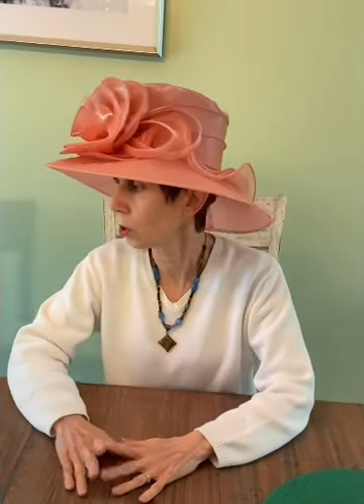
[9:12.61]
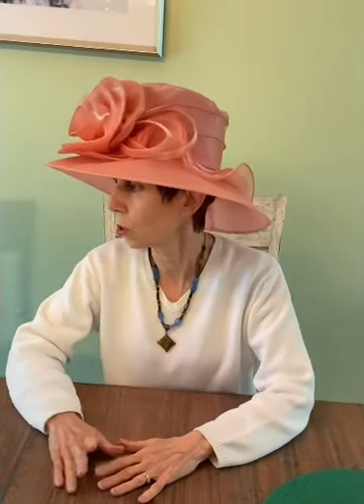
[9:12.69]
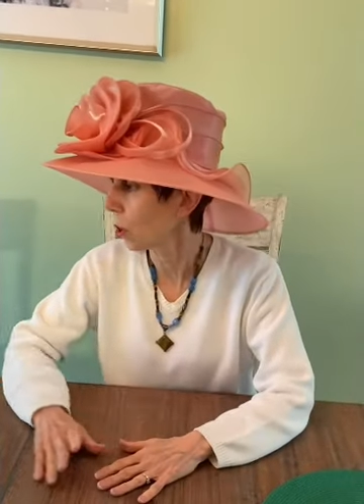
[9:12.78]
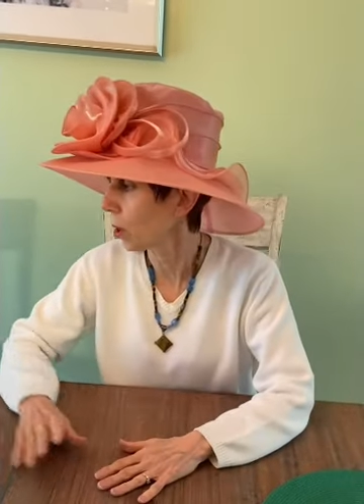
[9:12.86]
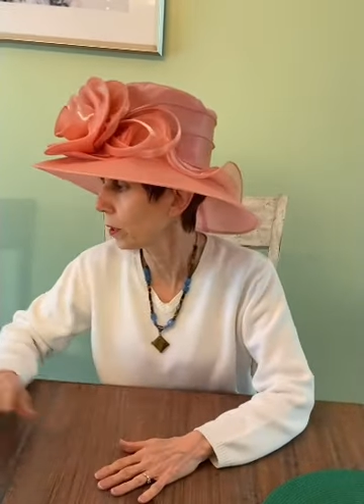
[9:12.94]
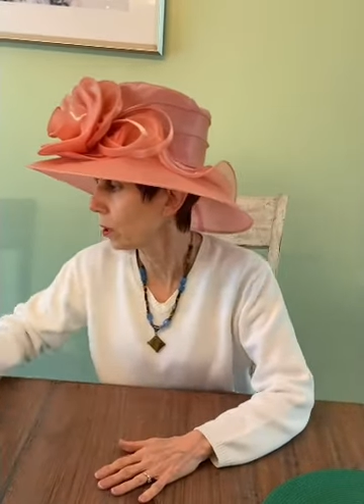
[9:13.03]

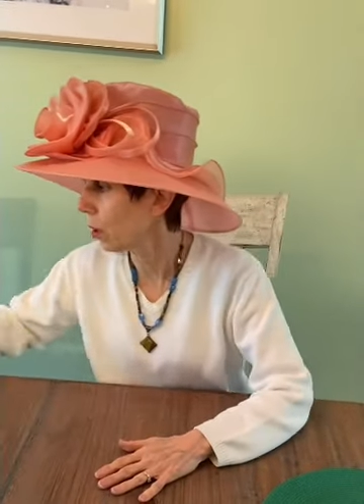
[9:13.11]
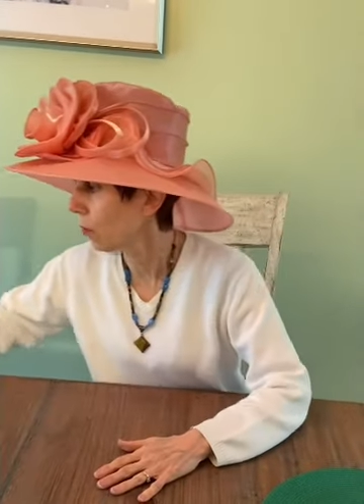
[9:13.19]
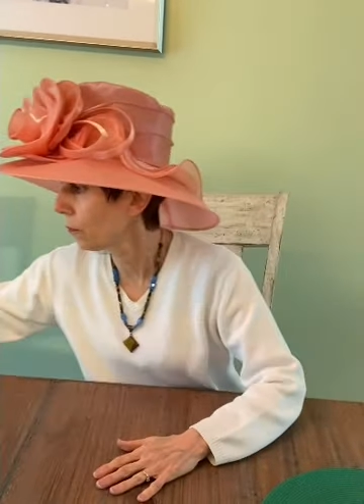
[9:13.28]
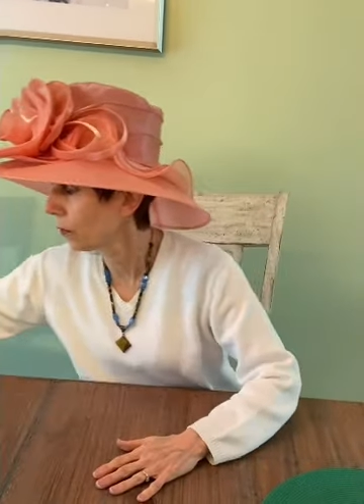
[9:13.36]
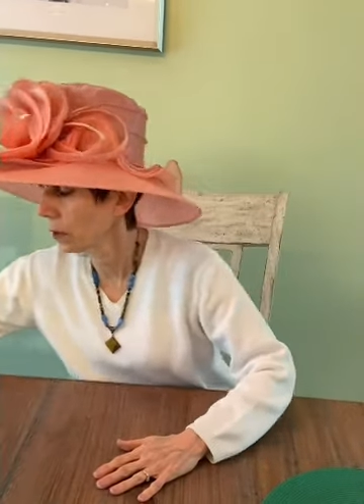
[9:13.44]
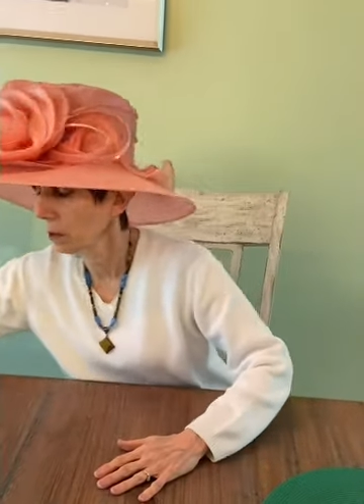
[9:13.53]
gone
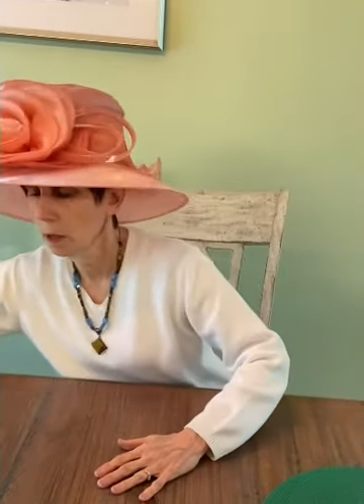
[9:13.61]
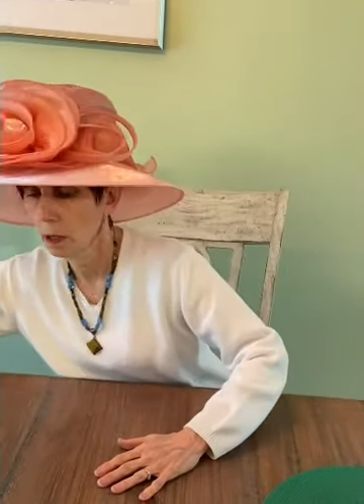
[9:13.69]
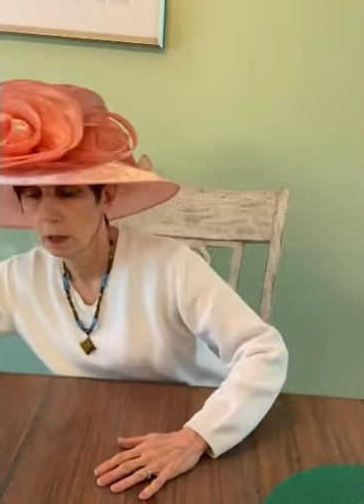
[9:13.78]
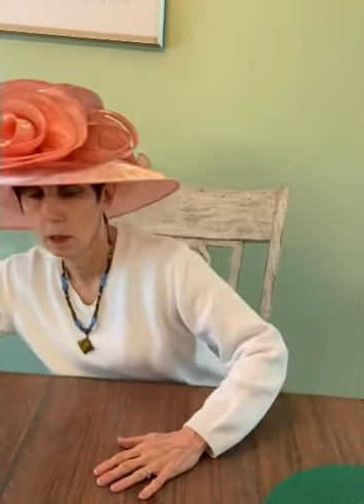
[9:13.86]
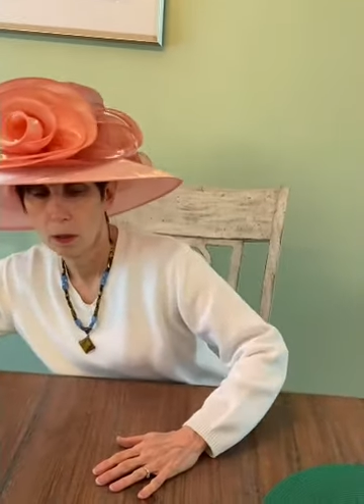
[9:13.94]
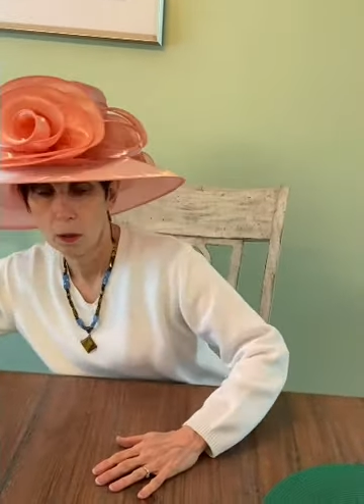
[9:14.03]
over
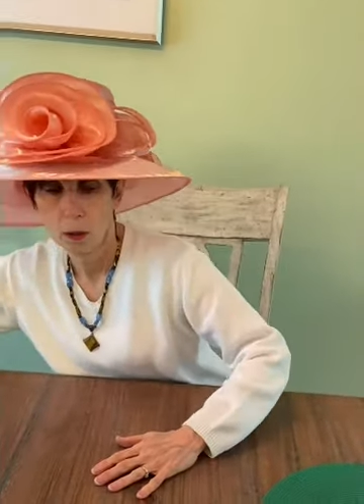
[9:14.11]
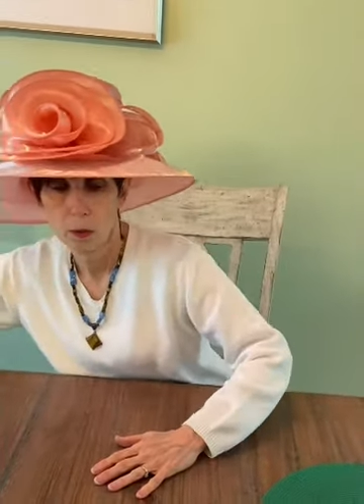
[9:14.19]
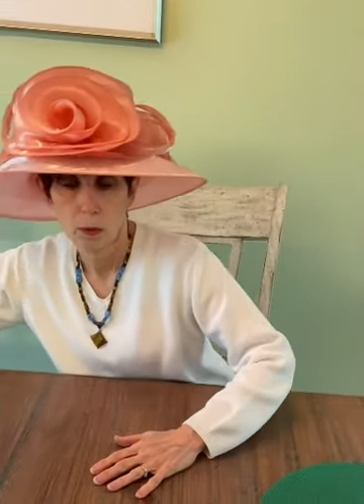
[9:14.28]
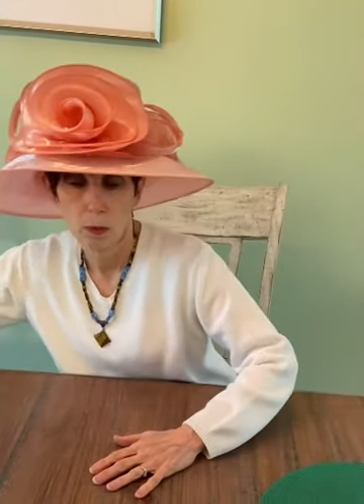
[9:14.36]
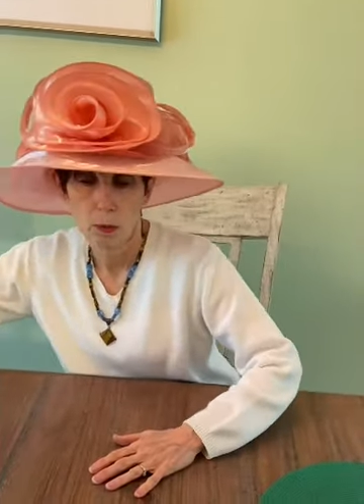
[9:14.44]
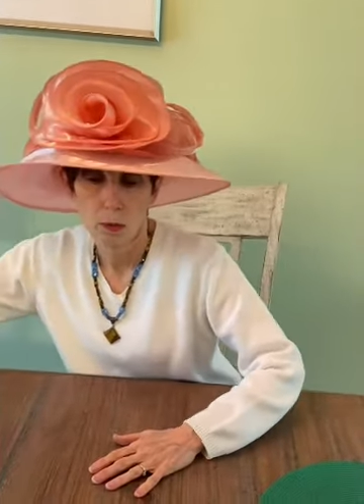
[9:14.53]

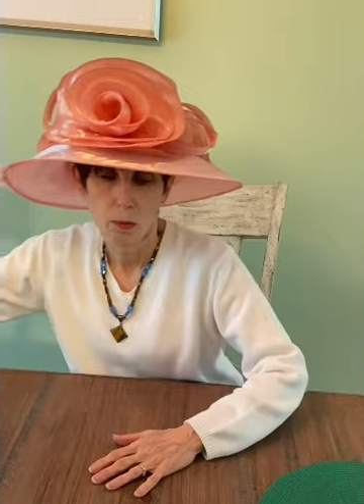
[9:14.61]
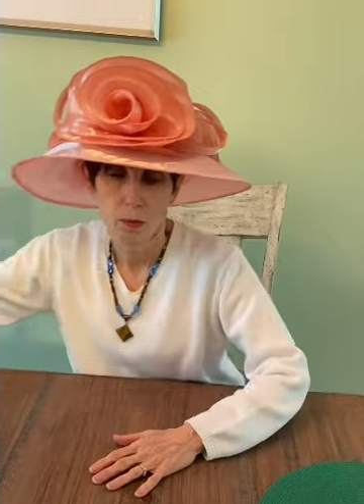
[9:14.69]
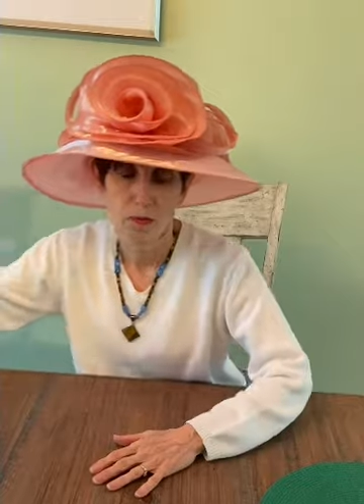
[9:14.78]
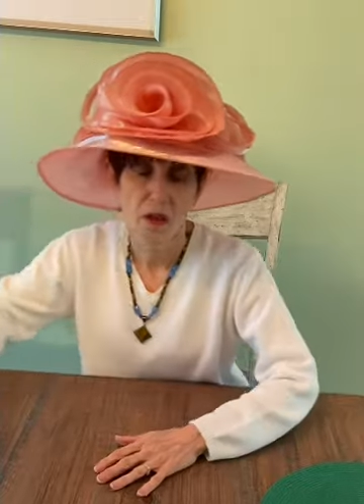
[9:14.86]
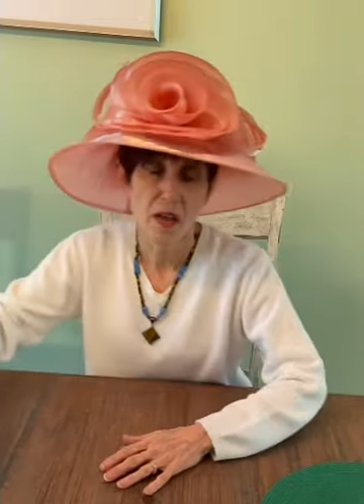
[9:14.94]
the